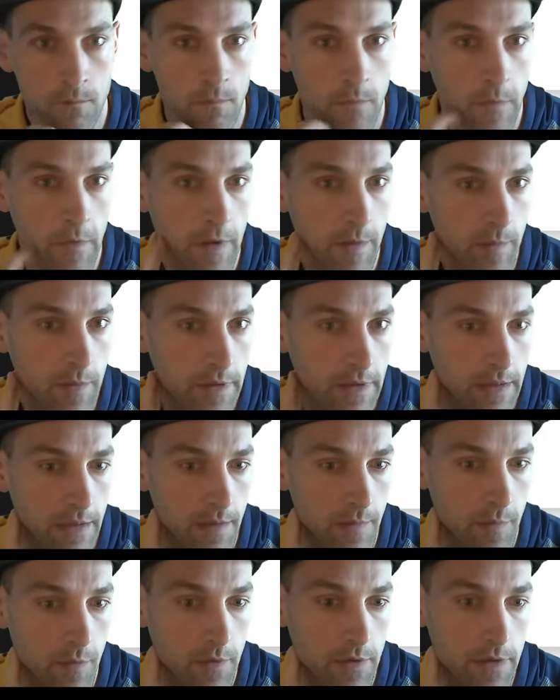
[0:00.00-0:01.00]
They play a
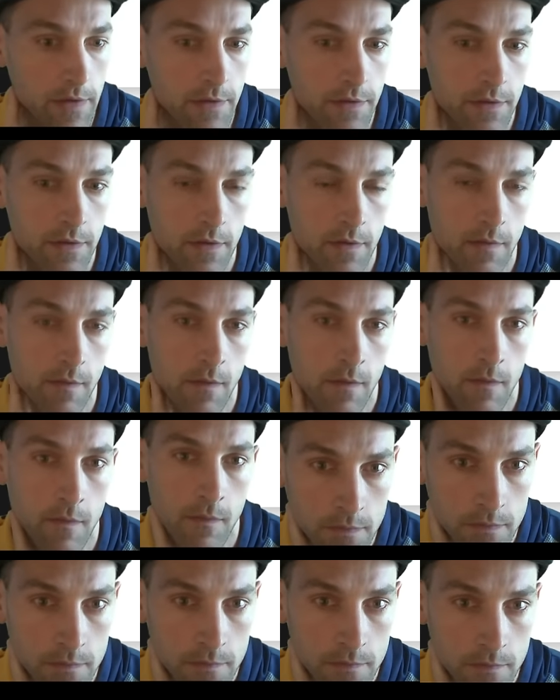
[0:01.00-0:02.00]
Bridge.
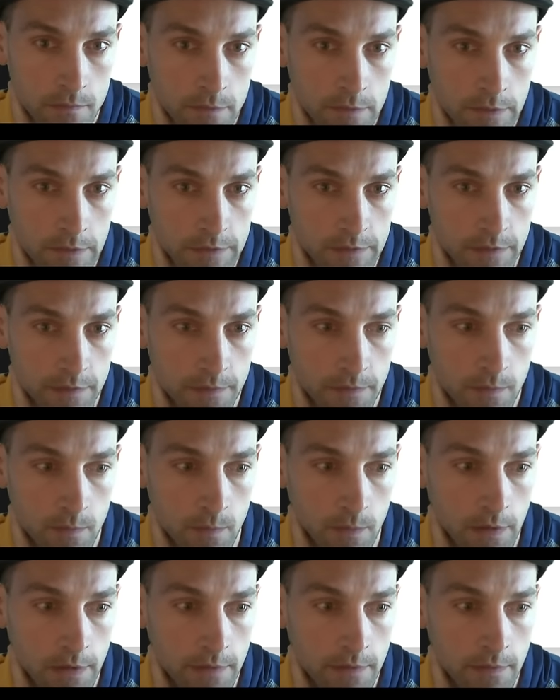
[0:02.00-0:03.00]
It's in for
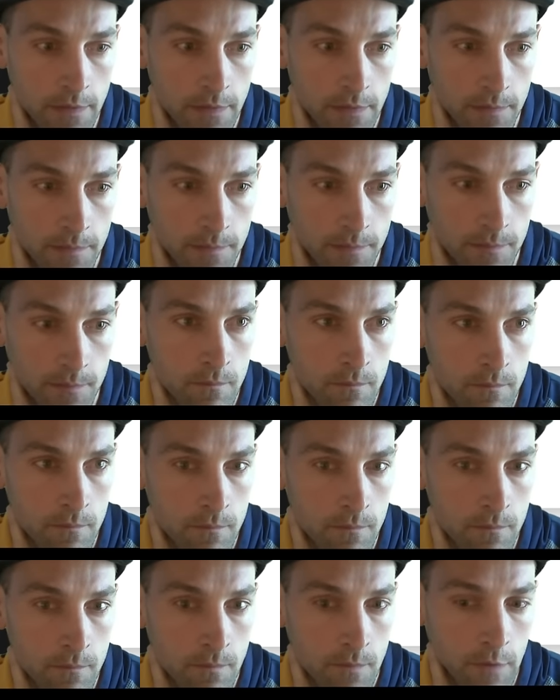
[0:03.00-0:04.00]
one.
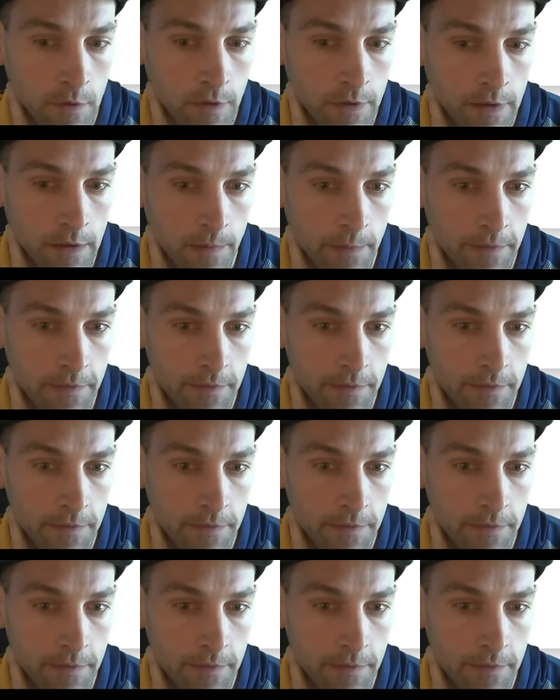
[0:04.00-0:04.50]
All right, now we have a